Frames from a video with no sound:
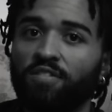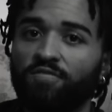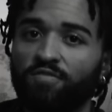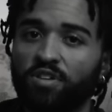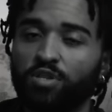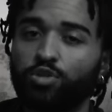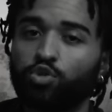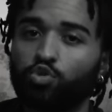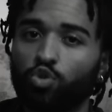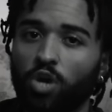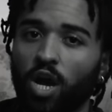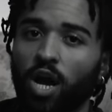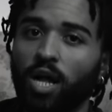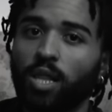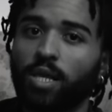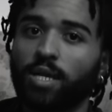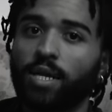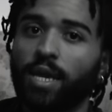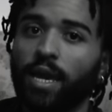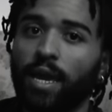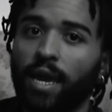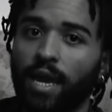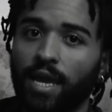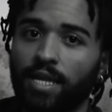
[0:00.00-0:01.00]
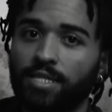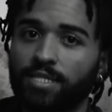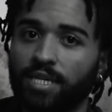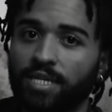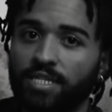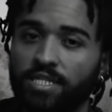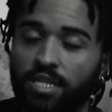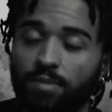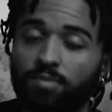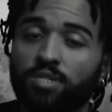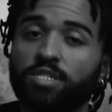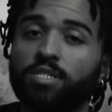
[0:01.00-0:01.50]
vitriolic anti
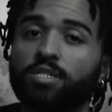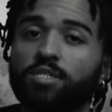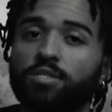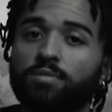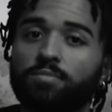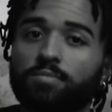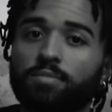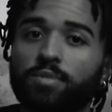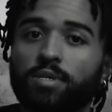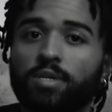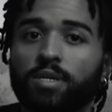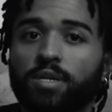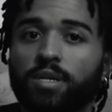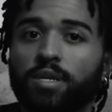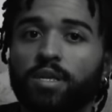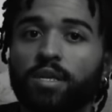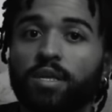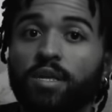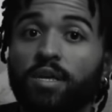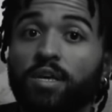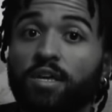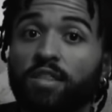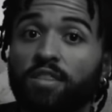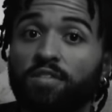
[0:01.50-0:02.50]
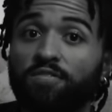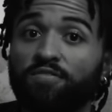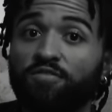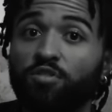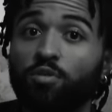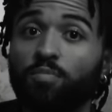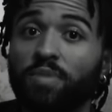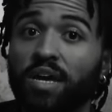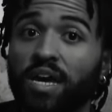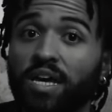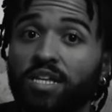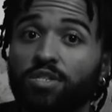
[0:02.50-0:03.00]
Semitism. The
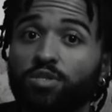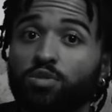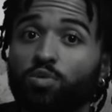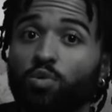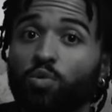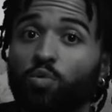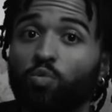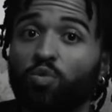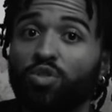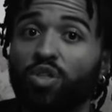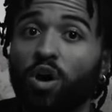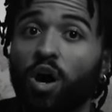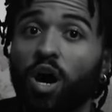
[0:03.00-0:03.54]
film ends with